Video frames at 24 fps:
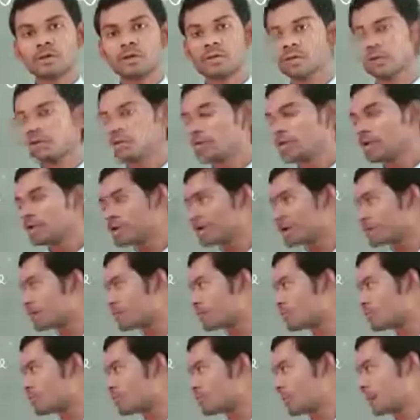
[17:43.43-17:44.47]
So
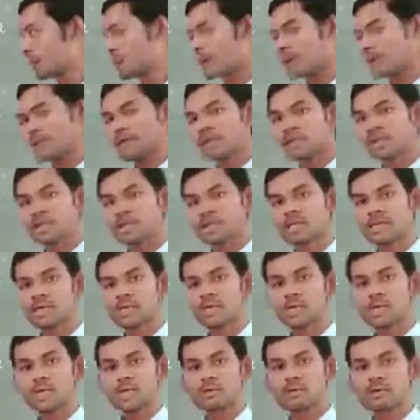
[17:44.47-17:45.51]
if you have any
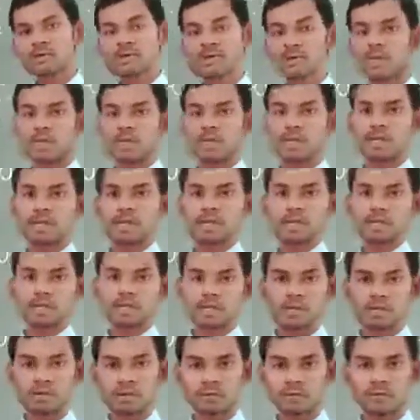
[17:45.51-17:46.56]
doubt or
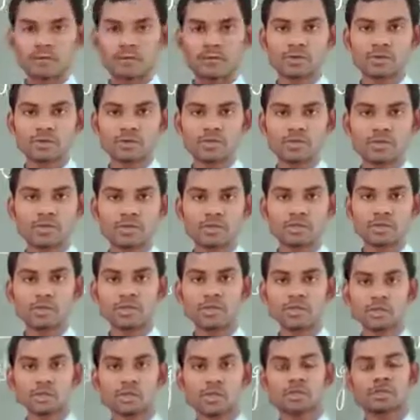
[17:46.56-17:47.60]
any confusion,
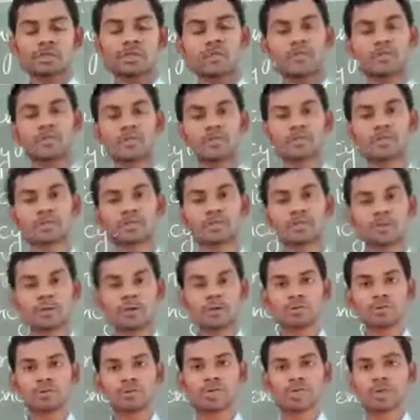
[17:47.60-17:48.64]
so please go
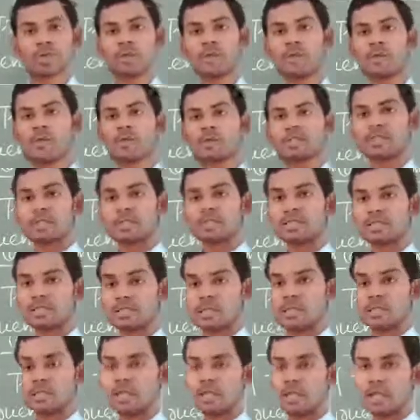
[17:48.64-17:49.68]
to the comment
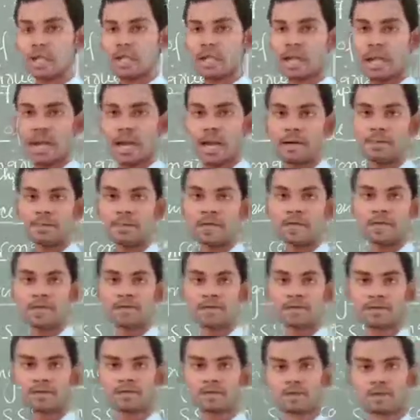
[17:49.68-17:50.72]
section and
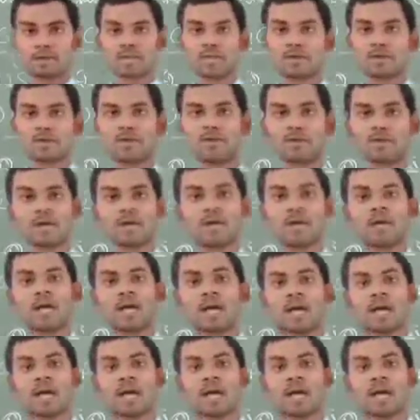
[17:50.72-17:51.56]
mention your doubt.